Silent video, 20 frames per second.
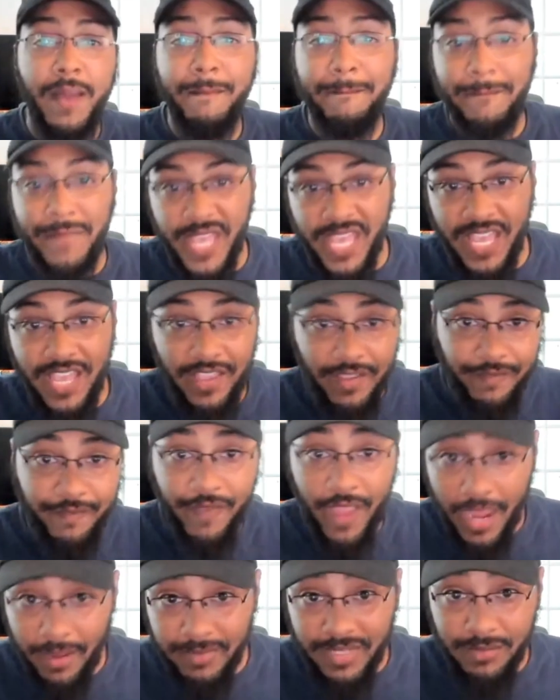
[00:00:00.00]
big
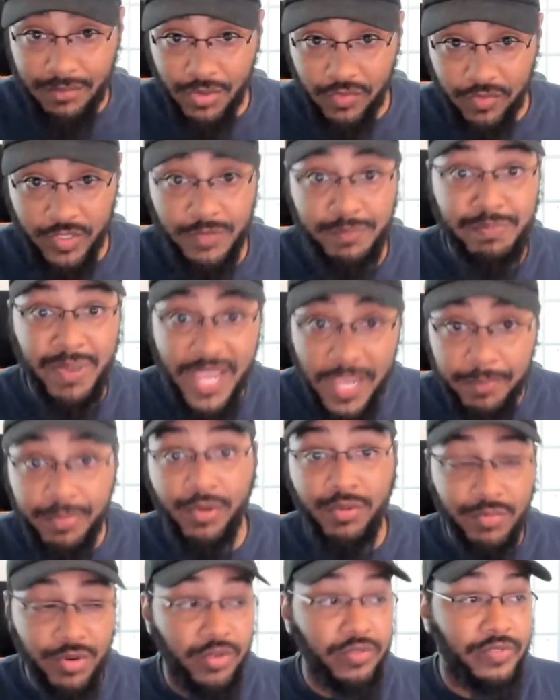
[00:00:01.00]
family movers,
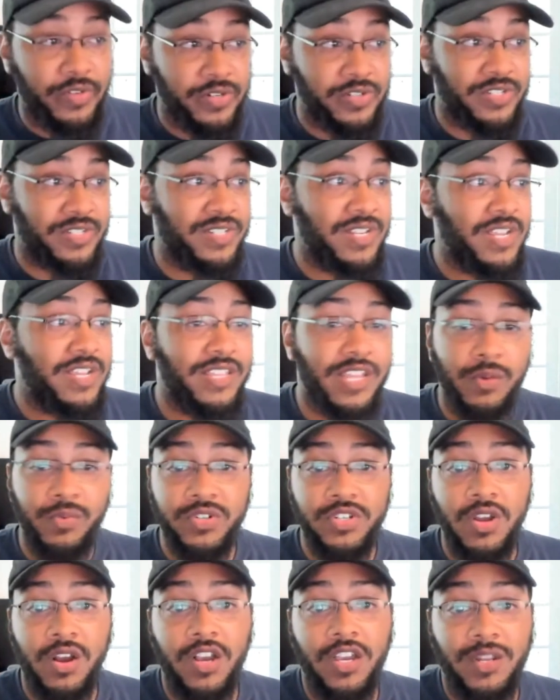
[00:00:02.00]
people movers that we're
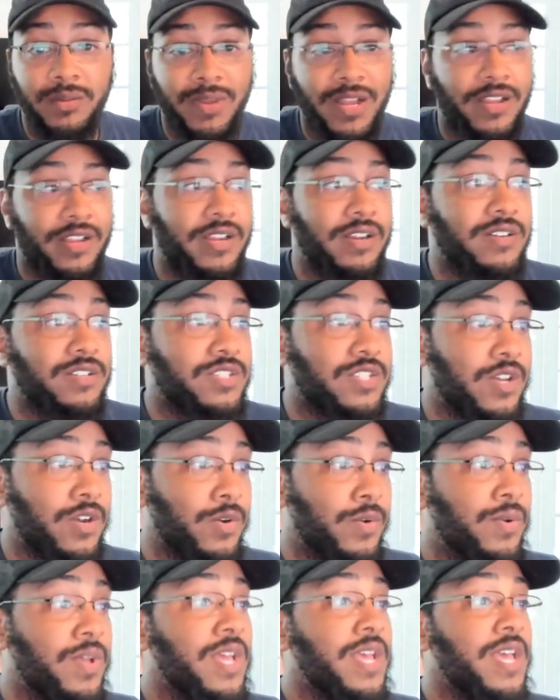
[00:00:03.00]
talking about here. So